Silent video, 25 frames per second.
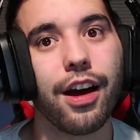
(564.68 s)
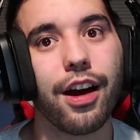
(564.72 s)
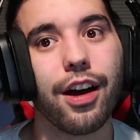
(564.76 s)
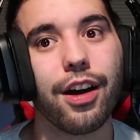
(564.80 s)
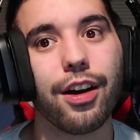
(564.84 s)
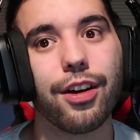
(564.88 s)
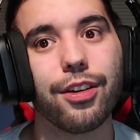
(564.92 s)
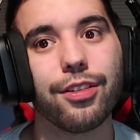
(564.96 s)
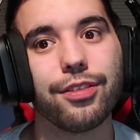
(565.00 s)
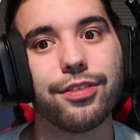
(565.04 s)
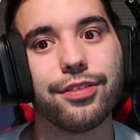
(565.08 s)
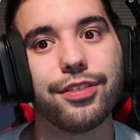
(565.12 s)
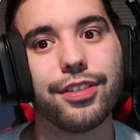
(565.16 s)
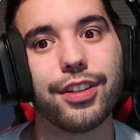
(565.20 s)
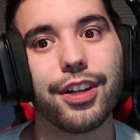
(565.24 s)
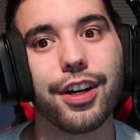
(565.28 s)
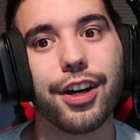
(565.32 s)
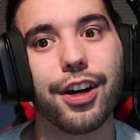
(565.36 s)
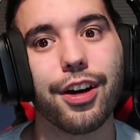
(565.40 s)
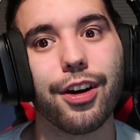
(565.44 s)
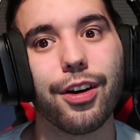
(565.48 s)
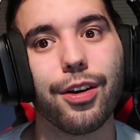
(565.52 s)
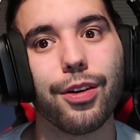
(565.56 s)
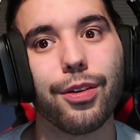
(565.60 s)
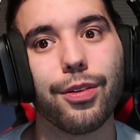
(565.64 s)
Oh
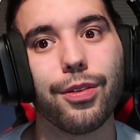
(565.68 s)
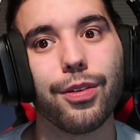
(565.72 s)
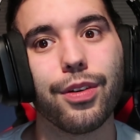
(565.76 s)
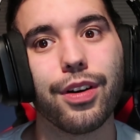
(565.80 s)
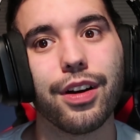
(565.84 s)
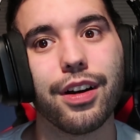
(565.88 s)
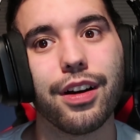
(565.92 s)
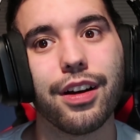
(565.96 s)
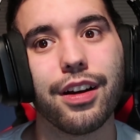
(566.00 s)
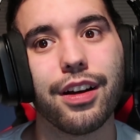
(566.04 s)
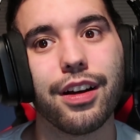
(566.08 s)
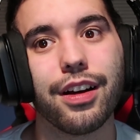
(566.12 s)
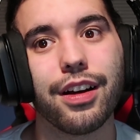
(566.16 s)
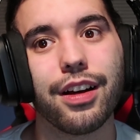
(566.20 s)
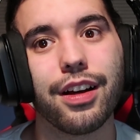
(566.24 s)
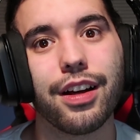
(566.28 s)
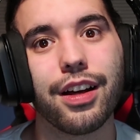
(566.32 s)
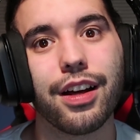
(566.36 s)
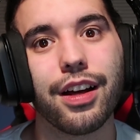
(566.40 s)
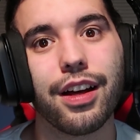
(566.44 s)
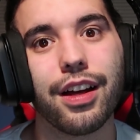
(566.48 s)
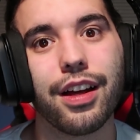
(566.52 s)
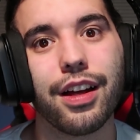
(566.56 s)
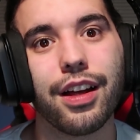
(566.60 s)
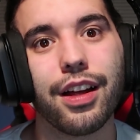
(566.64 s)
no.
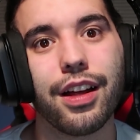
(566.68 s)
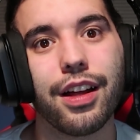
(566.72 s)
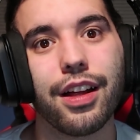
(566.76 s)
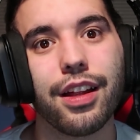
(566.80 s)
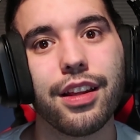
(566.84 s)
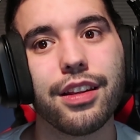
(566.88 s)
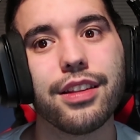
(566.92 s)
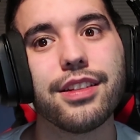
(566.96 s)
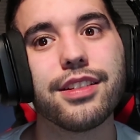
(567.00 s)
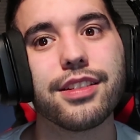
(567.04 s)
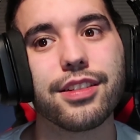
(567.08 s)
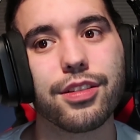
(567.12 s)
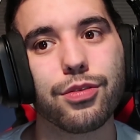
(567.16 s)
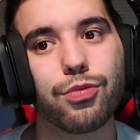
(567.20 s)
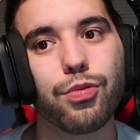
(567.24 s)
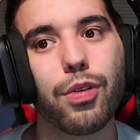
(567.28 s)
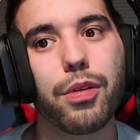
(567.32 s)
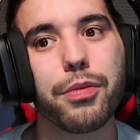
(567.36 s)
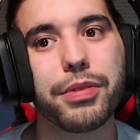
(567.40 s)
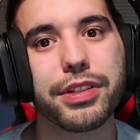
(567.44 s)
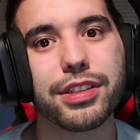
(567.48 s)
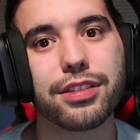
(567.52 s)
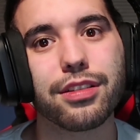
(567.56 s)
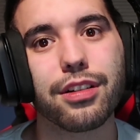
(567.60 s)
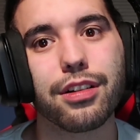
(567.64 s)
This is
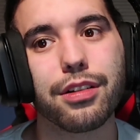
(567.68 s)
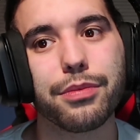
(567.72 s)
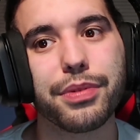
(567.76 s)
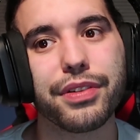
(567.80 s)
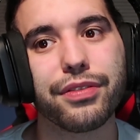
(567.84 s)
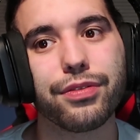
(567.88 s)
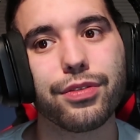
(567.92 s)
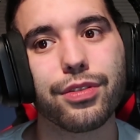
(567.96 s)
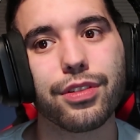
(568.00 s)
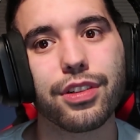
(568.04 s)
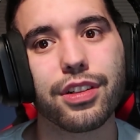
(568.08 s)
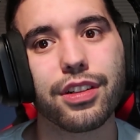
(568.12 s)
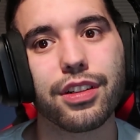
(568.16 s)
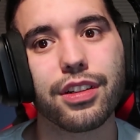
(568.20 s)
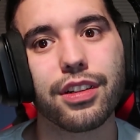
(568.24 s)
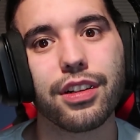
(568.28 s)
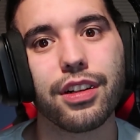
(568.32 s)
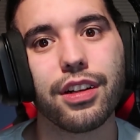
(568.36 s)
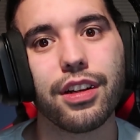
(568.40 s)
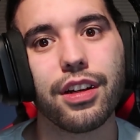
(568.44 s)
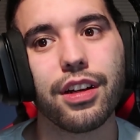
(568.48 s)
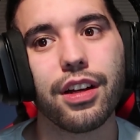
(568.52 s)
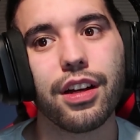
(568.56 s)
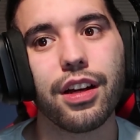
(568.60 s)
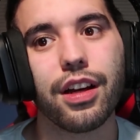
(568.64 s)
what we saw before.
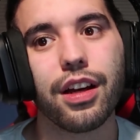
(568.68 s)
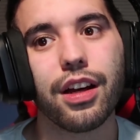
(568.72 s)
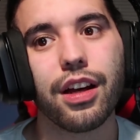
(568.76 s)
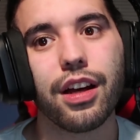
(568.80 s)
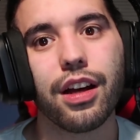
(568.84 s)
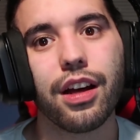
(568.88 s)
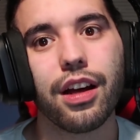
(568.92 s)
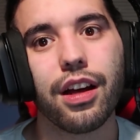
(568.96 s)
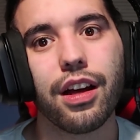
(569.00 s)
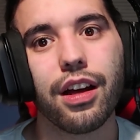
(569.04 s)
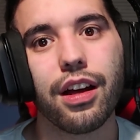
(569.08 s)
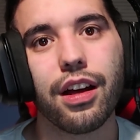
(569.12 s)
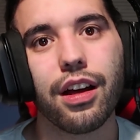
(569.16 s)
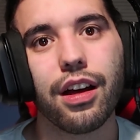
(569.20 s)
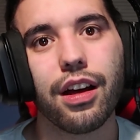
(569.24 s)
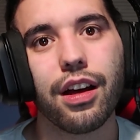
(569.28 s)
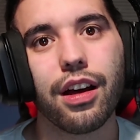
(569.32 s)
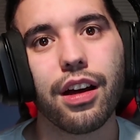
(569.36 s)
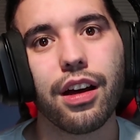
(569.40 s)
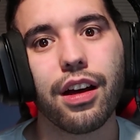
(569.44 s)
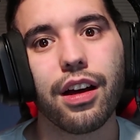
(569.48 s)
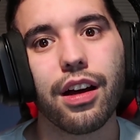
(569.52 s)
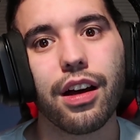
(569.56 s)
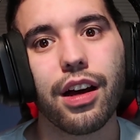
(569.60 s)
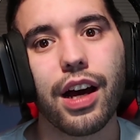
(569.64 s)

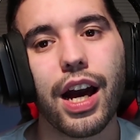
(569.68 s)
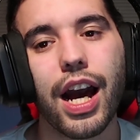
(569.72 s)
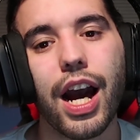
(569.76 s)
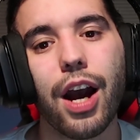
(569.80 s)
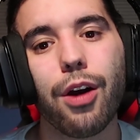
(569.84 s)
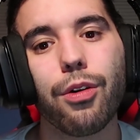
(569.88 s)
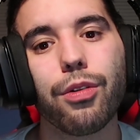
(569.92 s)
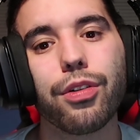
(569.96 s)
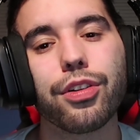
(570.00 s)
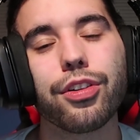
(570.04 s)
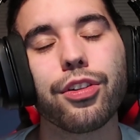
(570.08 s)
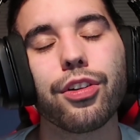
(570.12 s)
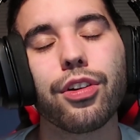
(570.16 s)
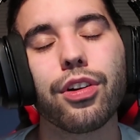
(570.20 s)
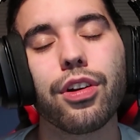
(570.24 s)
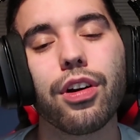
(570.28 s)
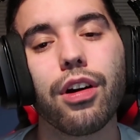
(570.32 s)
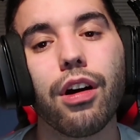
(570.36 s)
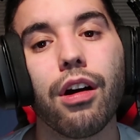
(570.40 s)
How on...